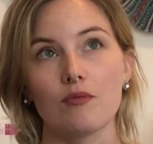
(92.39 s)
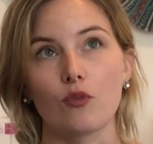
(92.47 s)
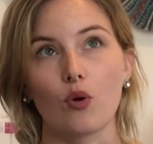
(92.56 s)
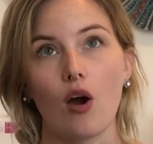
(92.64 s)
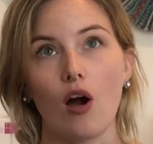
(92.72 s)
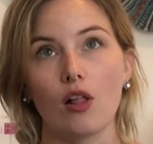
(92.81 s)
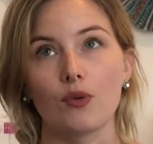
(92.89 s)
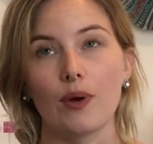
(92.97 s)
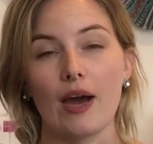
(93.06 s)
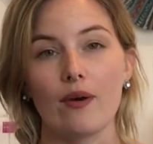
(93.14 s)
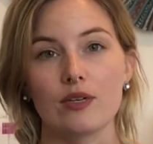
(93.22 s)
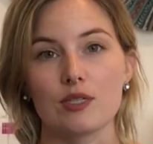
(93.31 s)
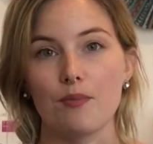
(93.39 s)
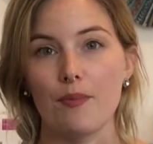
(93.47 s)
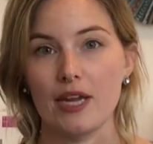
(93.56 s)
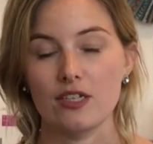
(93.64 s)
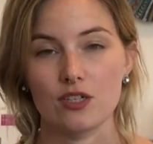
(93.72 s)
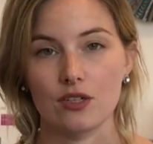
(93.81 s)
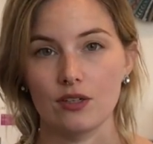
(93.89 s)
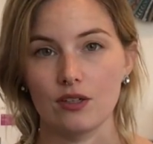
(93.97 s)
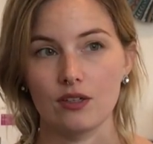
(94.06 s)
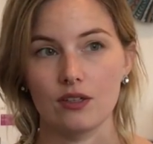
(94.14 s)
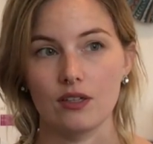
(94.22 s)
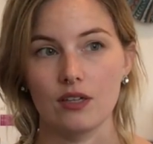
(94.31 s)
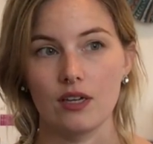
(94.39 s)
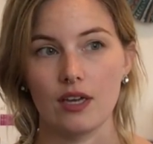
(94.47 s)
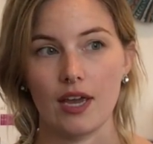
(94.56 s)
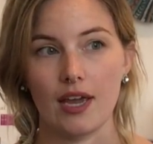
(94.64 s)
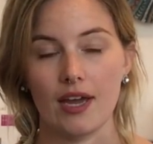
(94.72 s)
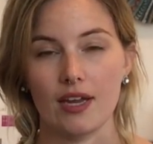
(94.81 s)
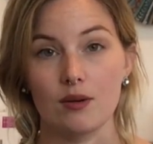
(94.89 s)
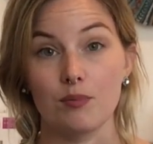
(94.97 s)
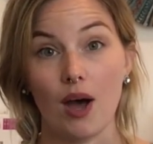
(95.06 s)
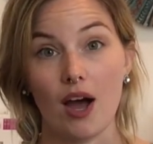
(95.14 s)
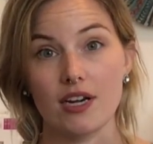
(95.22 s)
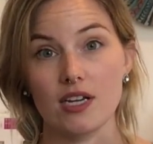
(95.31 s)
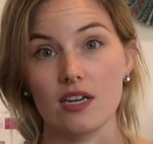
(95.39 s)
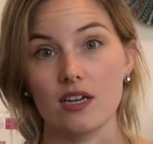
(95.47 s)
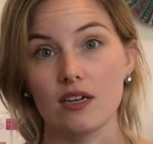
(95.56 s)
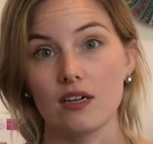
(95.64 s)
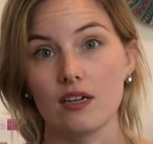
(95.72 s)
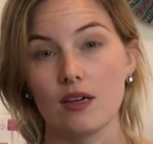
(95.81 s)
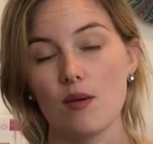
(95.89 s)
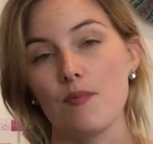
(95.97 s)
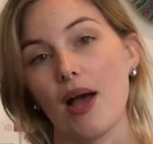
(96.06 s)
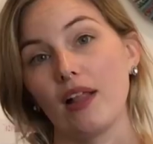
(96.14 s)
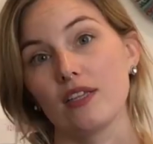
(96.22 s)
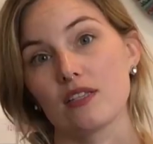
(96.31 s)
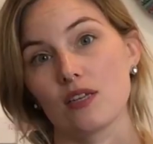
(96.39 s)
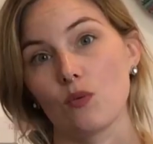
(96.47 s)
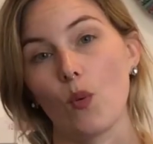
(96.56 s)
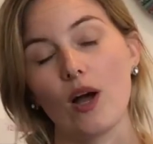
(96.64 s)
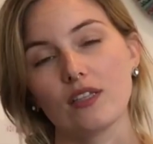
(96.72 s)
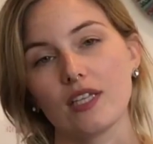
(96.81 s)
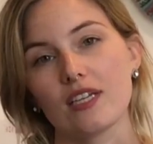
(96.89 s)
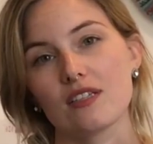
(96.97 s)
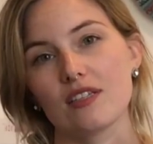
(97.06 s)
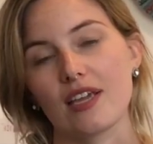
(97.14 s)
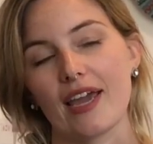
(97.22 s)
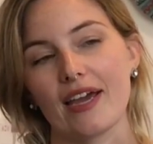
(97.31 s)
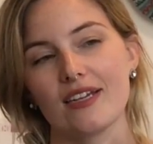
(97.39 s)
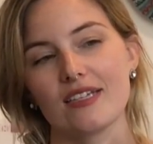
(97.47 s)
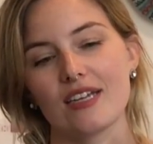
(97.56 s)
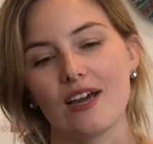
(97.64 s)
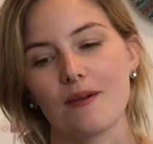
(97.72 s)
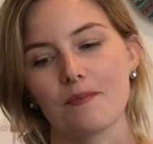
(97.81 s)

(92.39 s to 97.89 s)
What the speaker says: for all around mental and body balance and wellness. And